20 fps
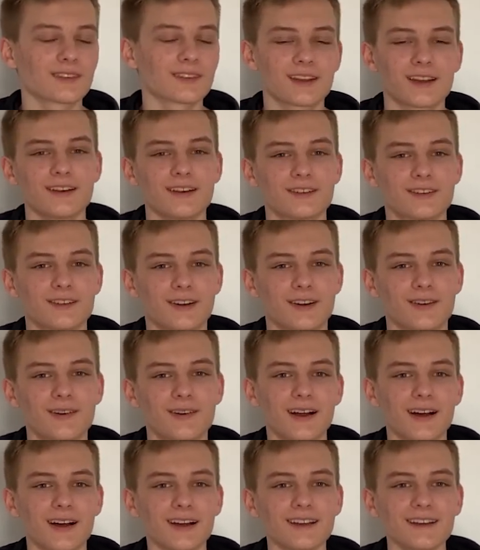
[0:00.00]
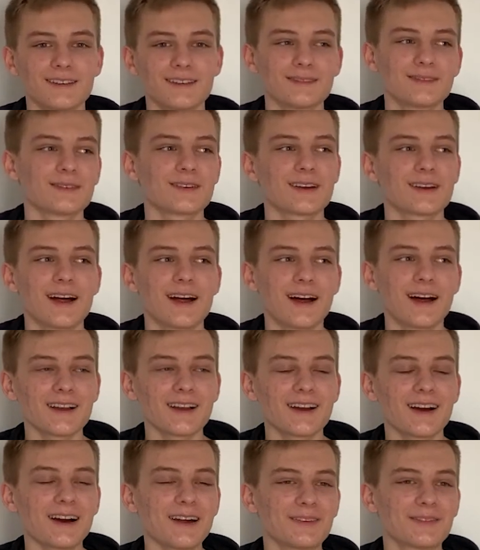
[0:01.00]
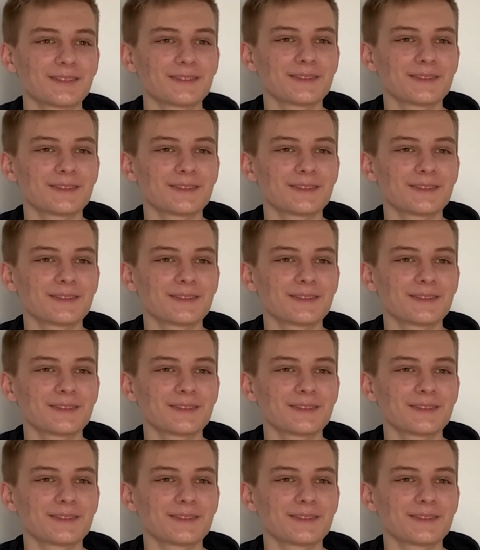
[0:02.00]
don't know, I kind of